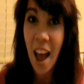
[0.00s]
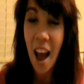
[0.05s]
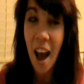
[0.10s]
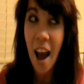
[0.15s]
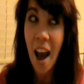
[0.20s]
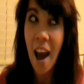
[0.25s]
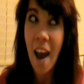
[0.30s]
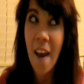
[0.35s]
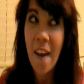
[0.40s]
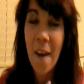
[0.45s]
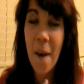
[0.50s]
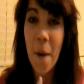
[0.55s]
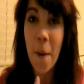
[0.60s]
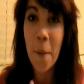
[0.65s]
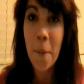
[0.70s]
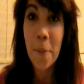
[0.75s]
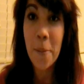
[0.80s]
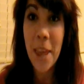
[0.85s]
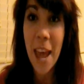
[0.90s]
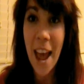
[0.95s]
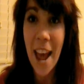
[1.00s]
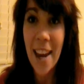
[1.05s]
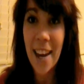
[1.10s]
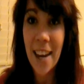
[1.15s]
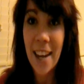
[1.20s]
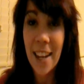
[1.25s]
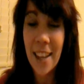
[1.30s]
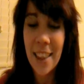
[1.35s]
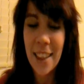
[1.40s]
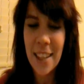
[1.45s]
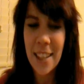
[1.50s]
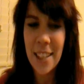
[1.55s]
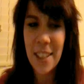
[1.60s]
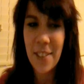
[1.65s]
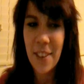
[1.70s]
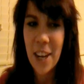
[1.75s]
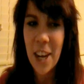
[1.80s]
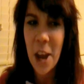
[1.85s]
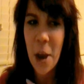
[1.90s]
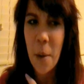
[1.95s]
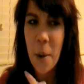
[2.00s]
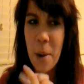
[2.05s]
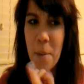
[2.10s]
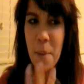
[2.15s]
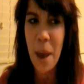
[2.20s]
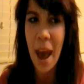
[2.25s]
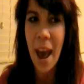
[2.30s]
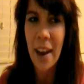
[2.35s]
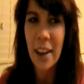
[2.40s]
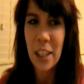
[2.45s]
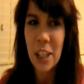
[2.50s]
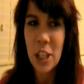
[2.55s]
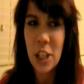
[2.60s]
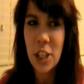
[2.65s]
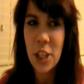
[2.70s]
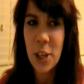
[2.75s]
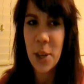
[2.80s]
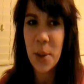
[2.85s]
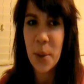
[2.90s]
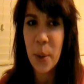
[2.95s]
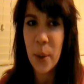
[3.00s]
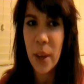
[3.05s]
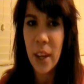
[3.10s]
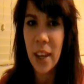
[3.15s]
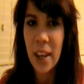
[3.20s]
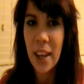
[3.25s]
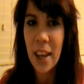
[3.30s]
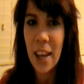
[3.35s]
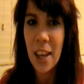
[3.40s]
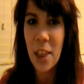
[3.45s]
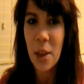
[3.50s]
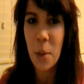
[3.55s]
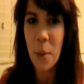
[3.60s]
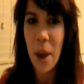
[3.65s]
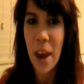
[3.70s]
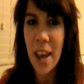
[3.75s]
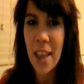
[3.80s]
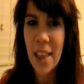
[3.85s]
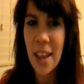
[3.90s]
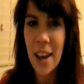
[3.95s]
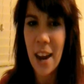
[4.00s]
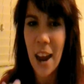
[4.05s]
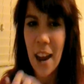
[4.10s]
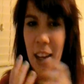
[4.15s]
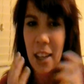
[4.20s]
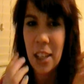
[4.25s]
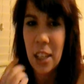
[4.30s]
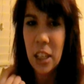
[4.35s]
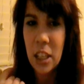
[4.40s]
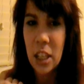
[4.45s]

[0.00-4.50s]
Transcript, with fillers: I hope that this video impacted you in the way that I